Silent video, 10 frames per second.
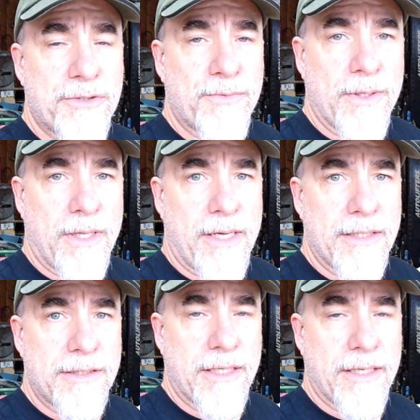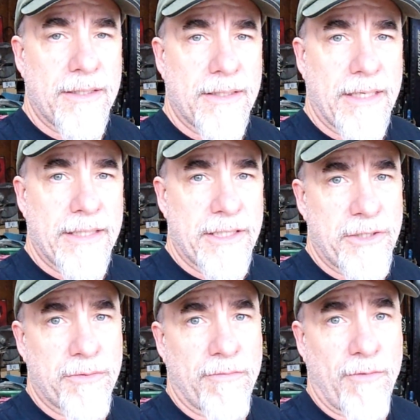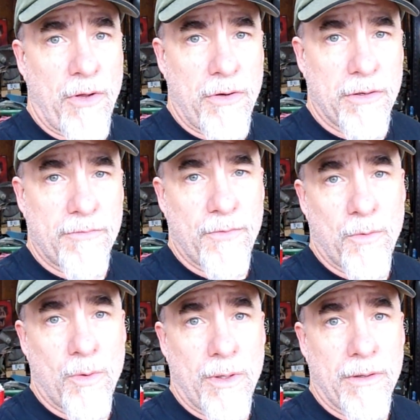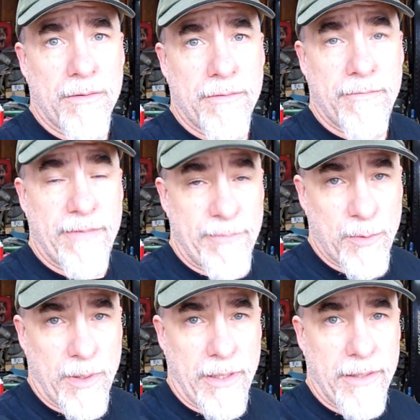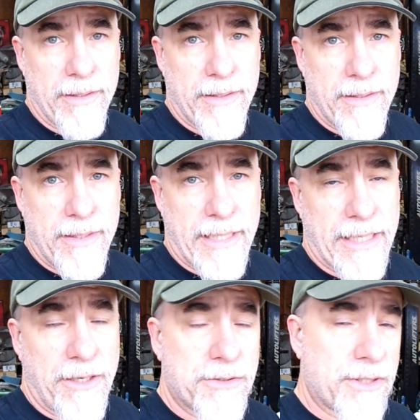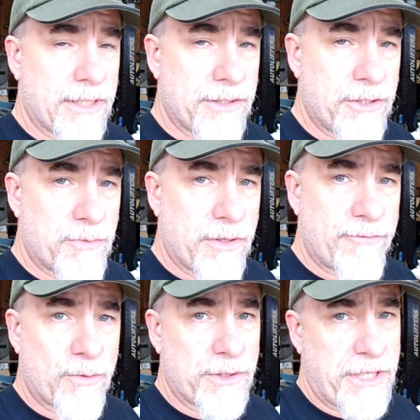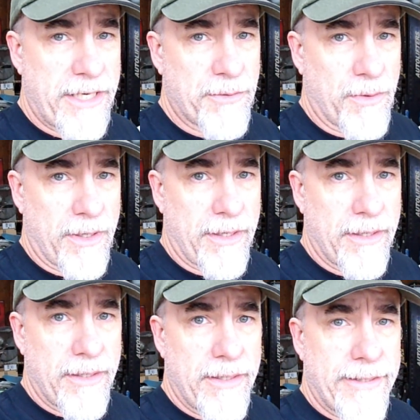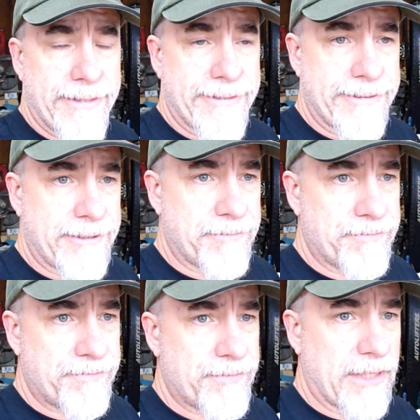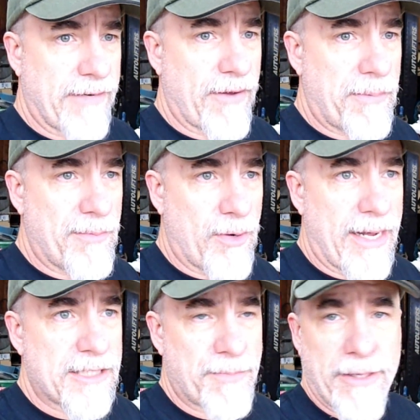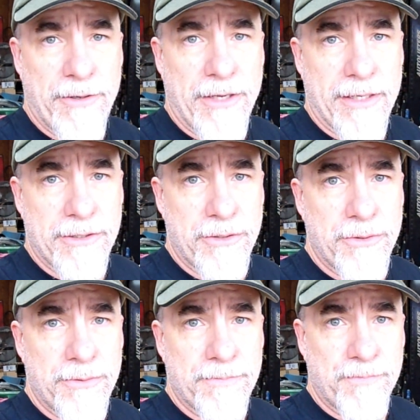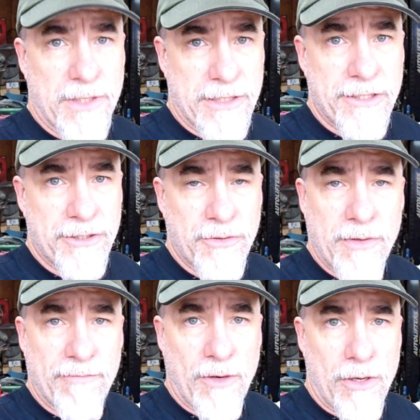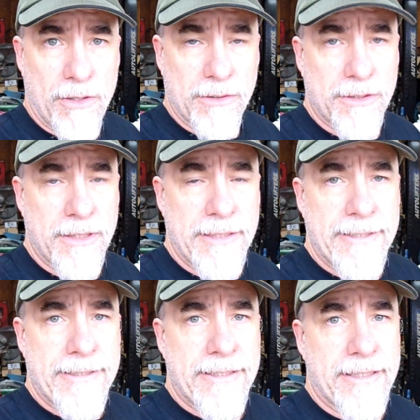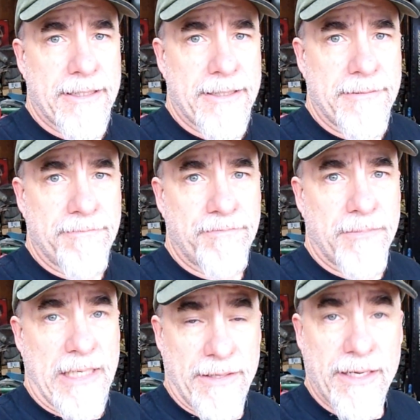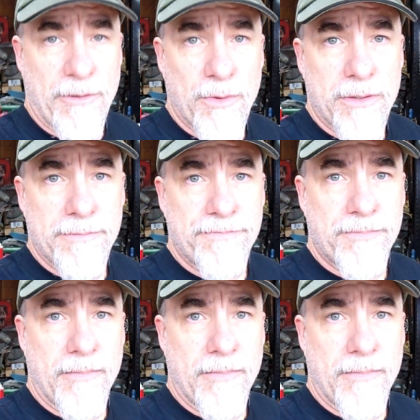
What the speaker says: I just realized that I didn't do a vlog for February and I also didn't do one for January. And I've had people ask me, are you going to continue doing vlogs? And I think I will.